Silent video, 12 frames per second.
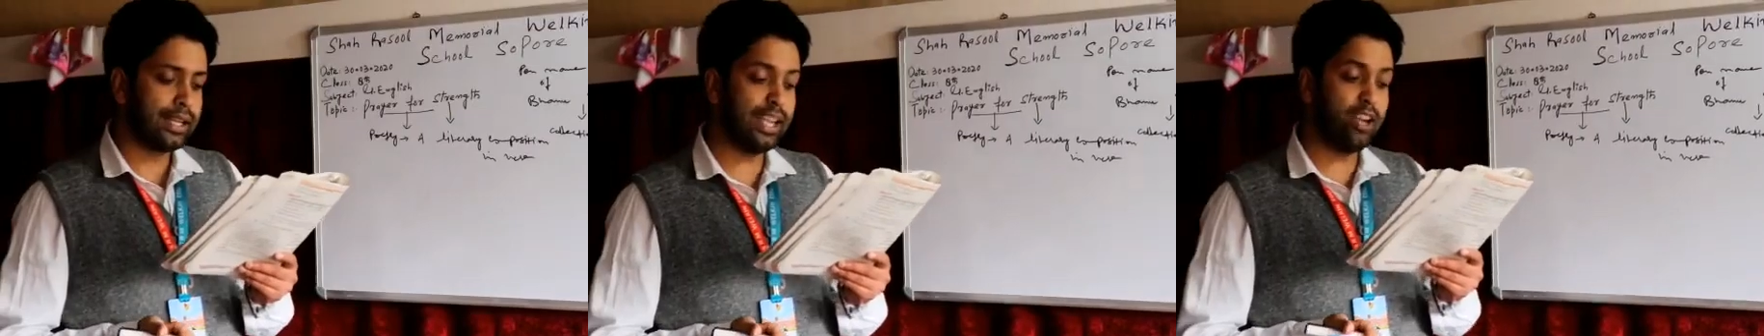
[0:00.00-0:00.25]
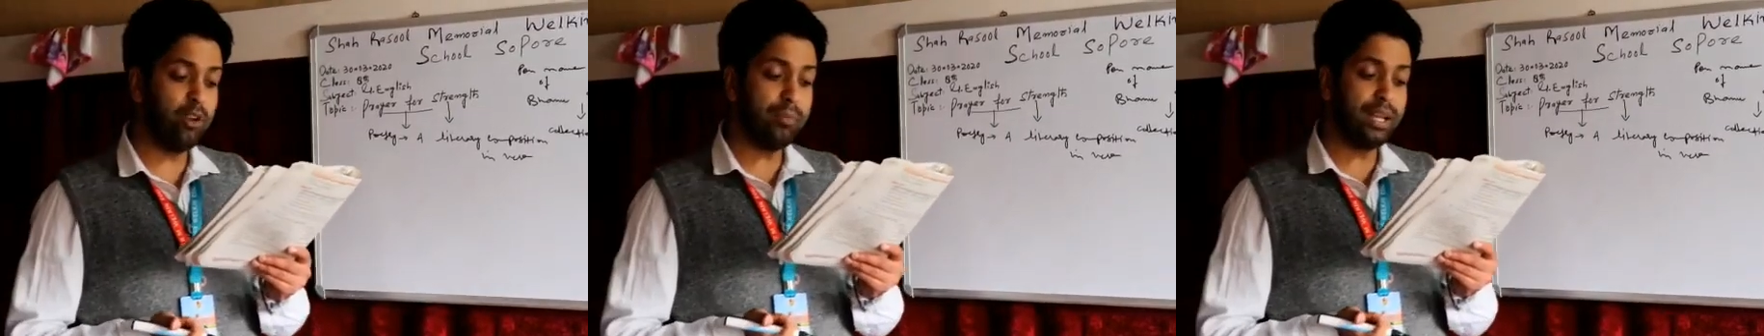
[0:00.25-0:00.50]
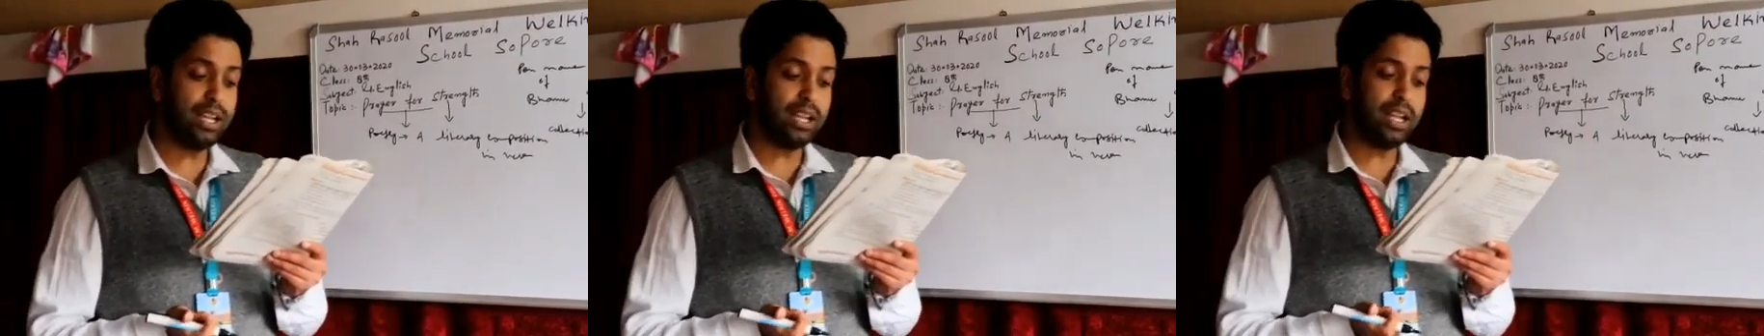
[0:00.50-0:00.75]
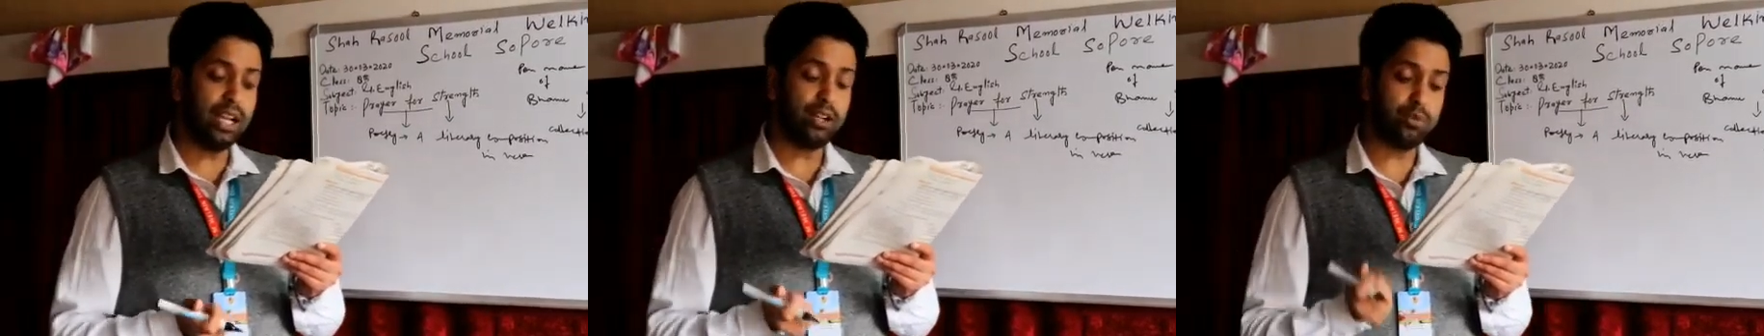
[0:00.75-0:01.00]
Give me,
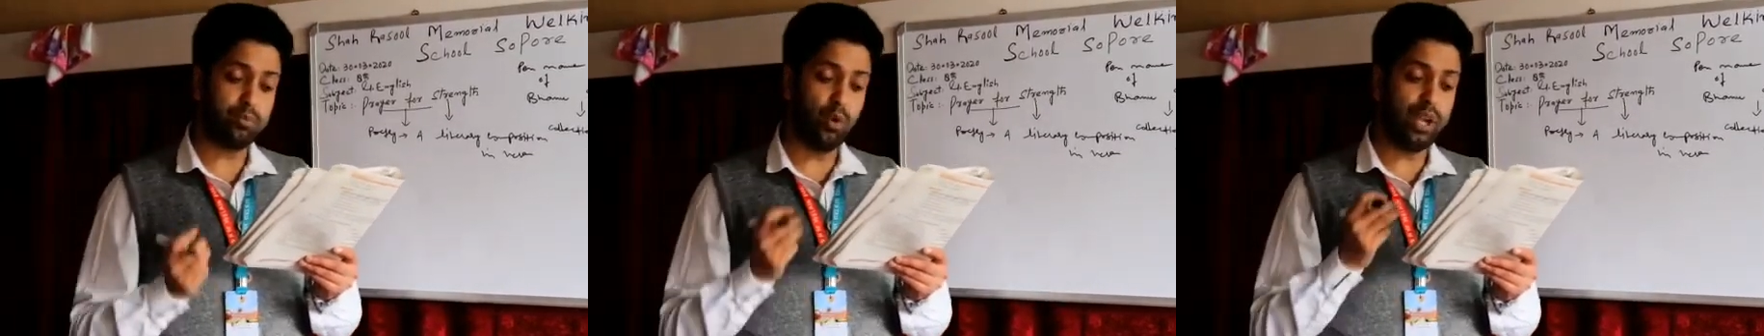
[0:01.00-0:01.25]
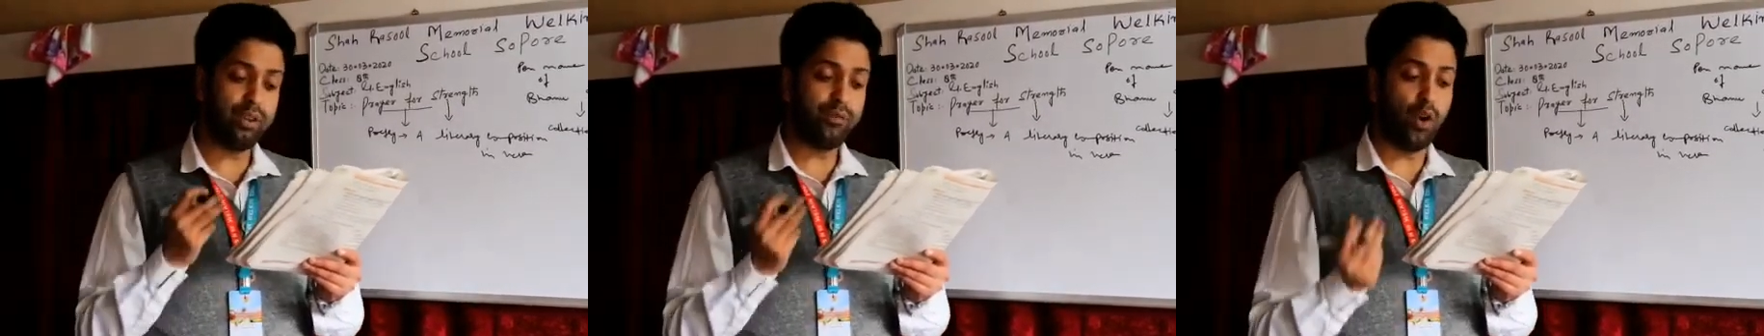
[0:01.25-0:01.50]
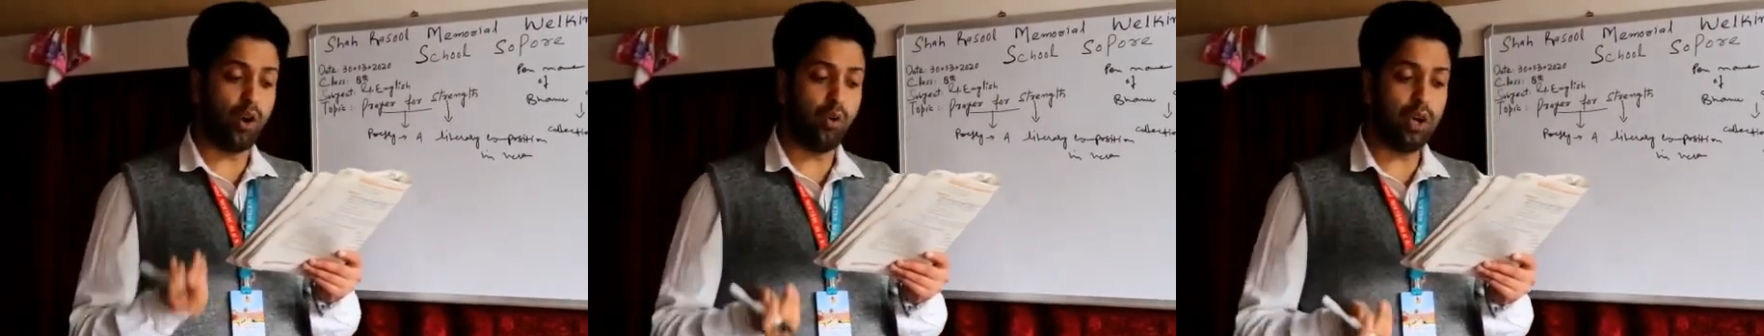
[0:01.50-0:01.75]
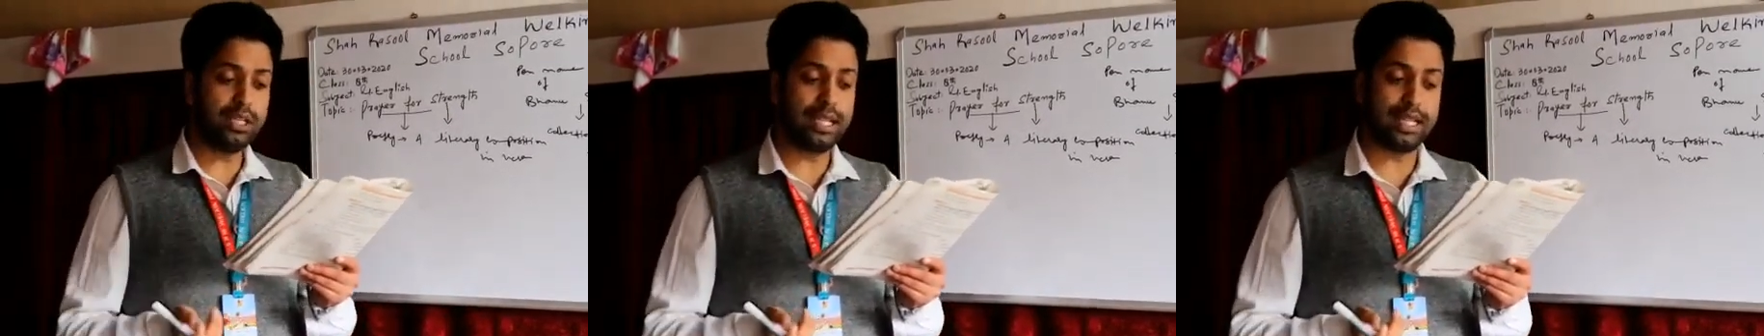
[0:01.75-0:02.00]
moving
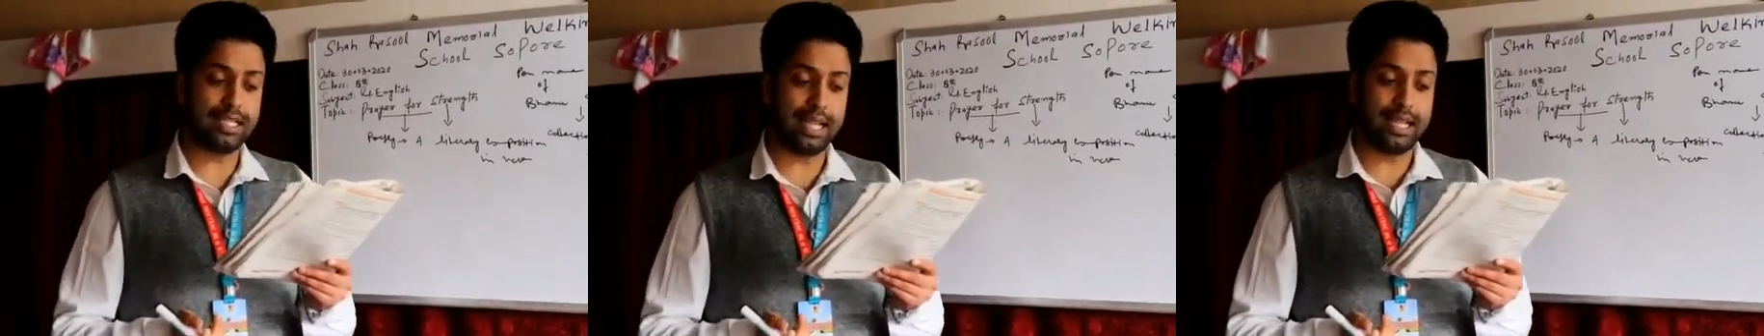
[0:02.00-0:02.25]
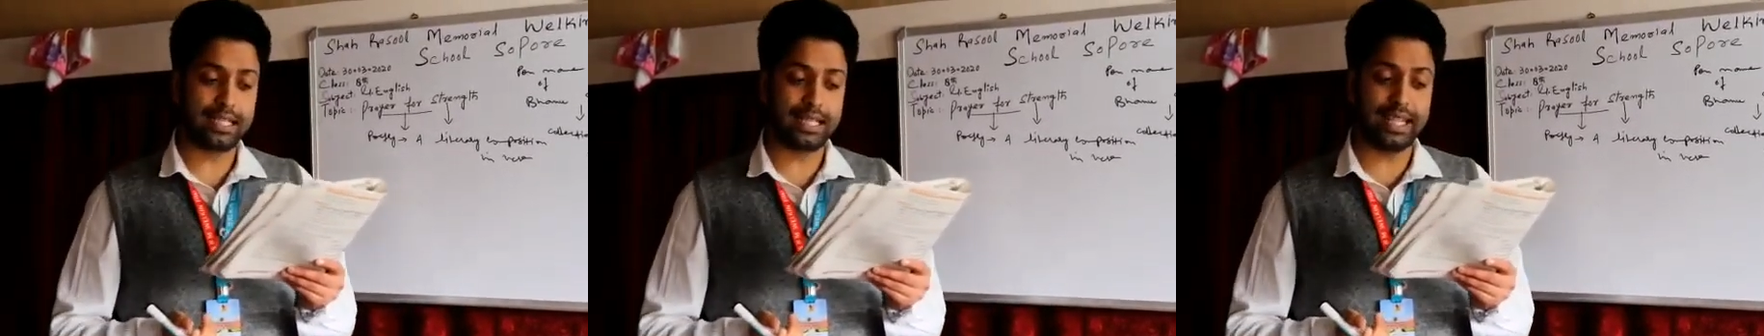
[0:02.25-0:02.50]
forward, he says,